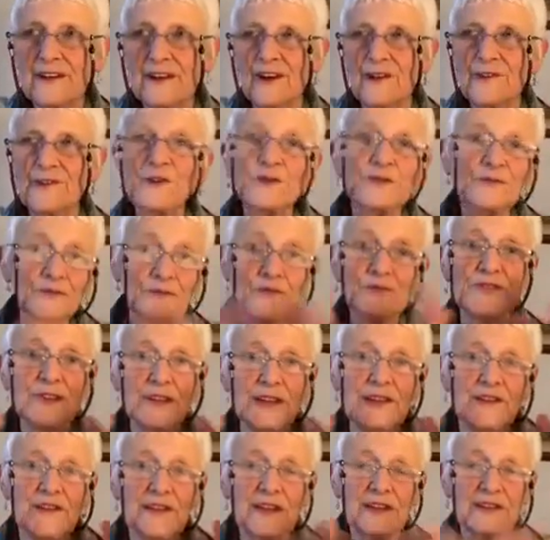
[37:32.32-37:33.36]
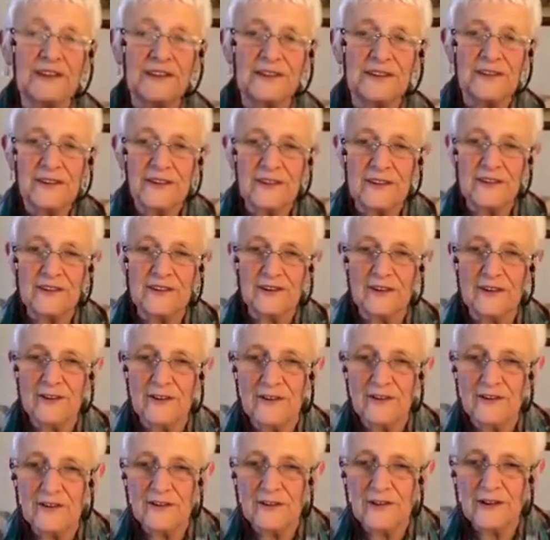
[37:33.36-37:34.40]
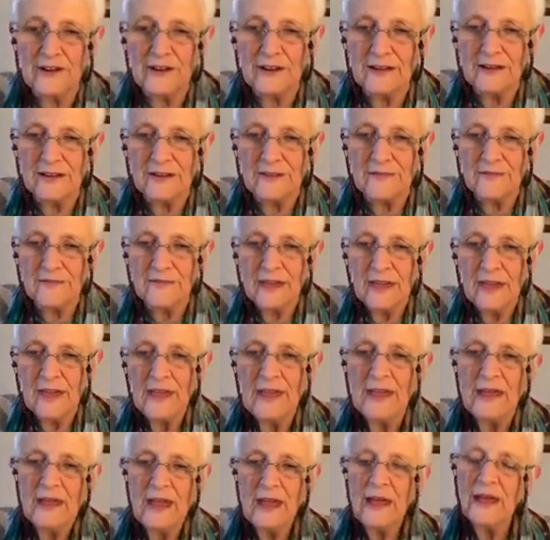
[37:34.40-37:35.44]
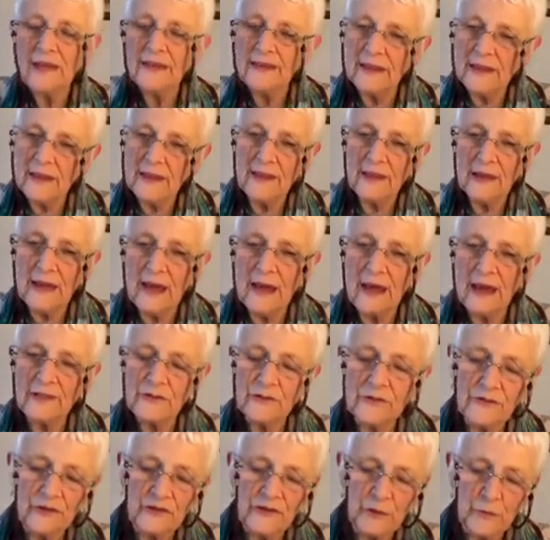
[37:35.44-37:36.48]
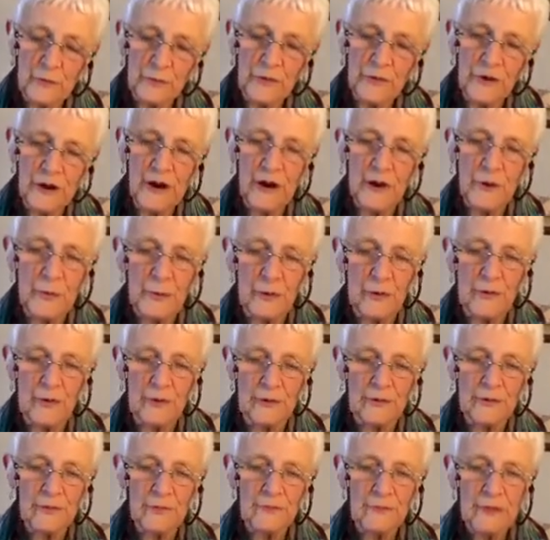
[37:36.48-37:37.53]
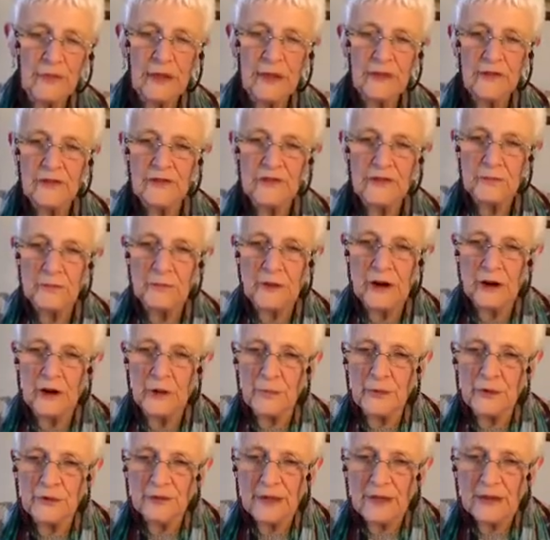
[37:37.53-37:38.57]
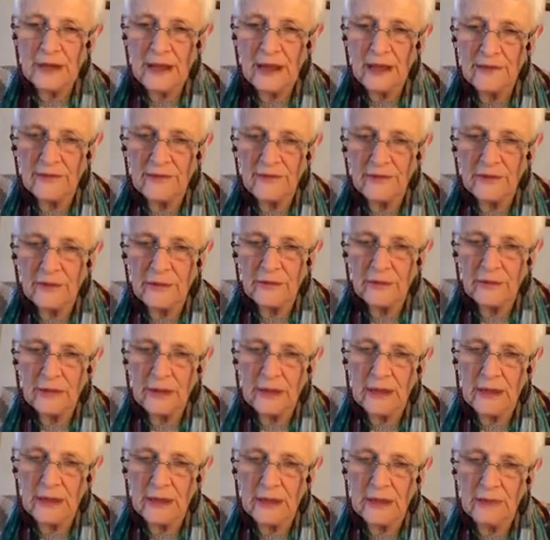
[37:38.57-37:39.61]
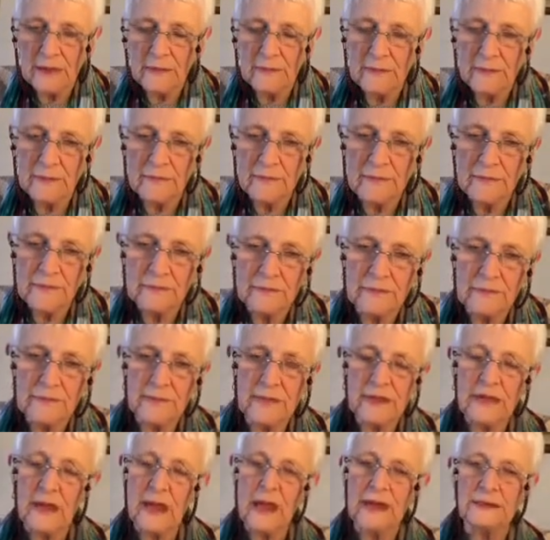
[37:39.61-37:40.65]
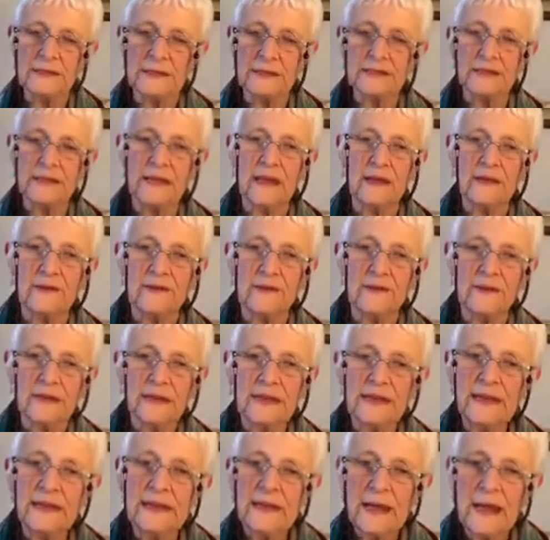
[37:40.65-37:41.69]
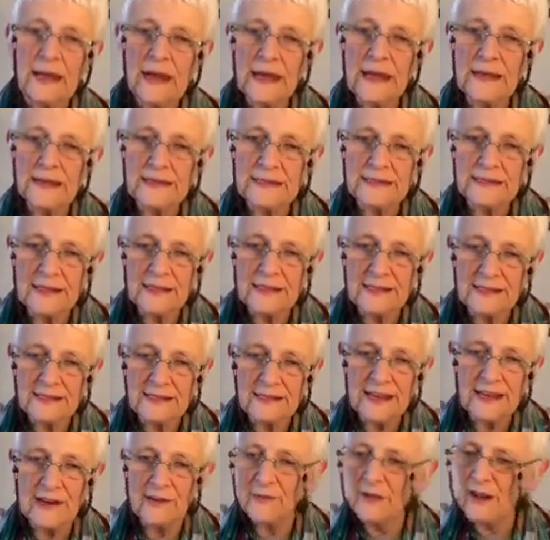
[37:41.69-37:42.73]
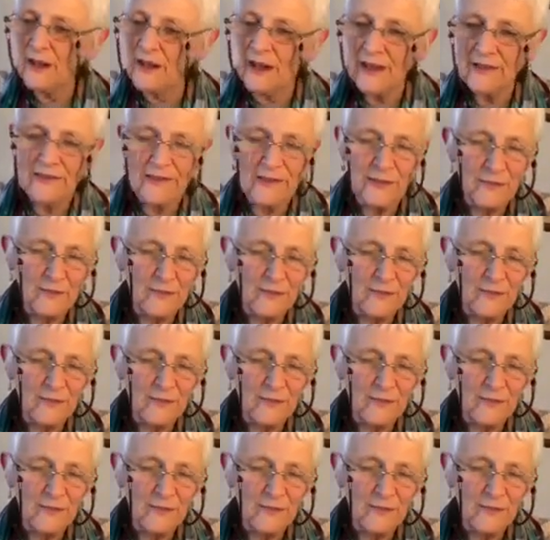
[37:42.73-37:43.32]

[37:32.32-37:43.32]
oomph in her life. Yeah, and there's a prayer book. There's a prayer book that has to be handed down, and still is here, as